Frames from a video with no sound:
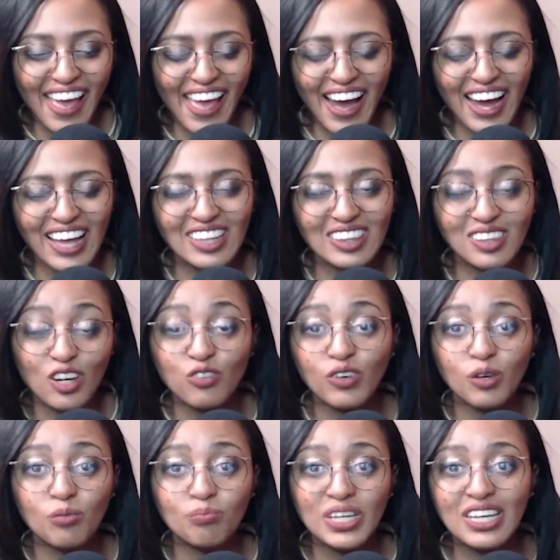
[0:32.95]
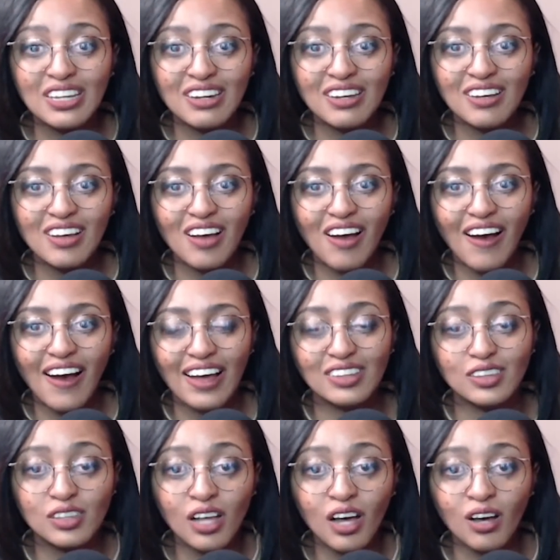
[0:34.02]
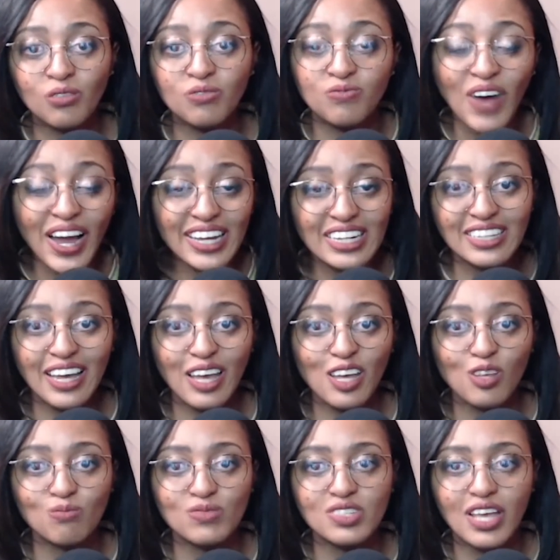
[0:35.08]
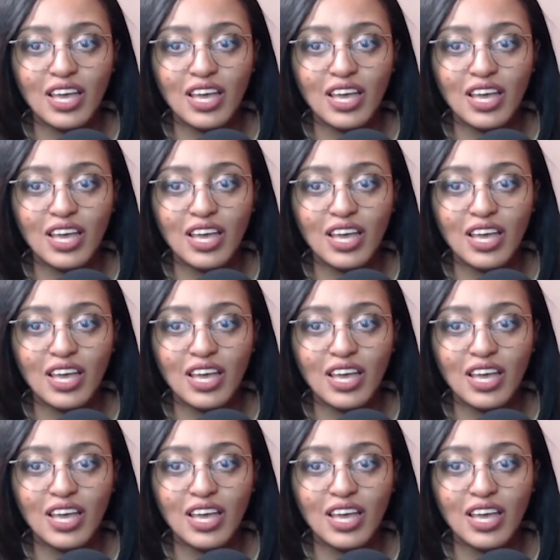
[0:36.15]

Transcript: I love competing, I love fighting games,